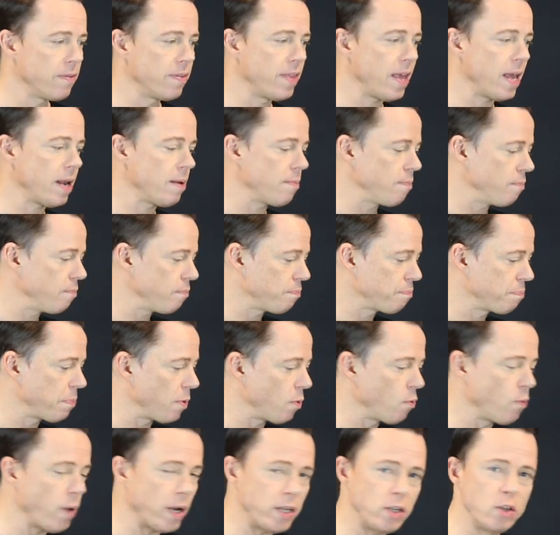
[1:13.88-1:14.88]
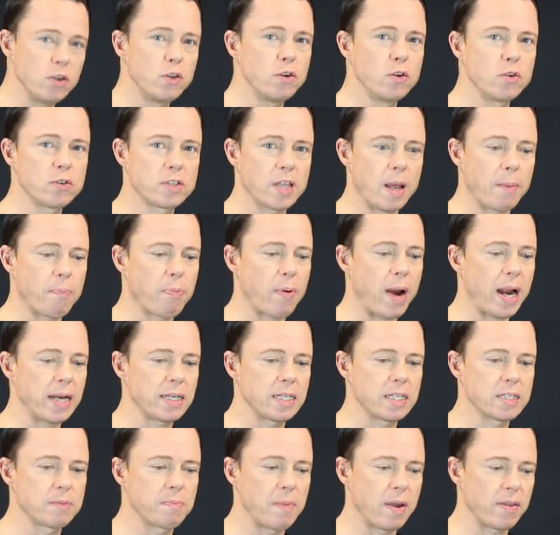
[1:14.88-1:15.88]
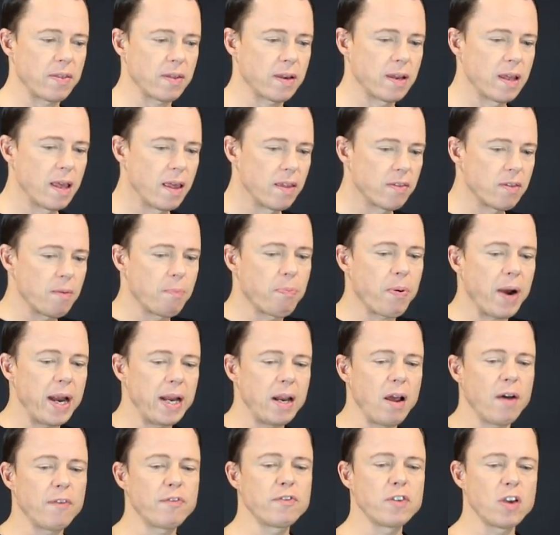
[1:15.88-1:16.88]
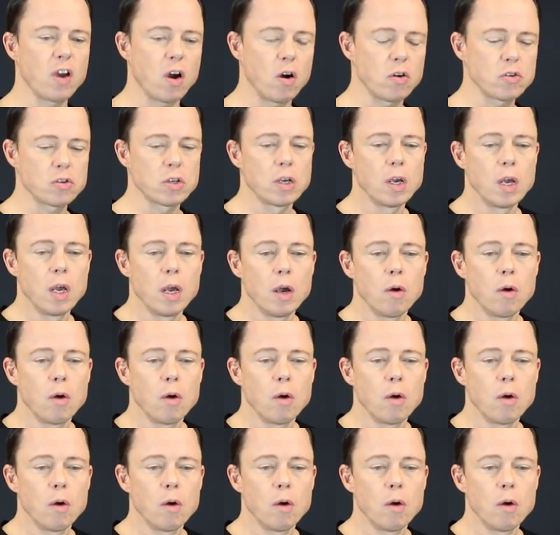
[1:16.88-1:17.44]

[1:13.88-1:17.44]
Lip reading: then when you use that practice method, the brain often goes,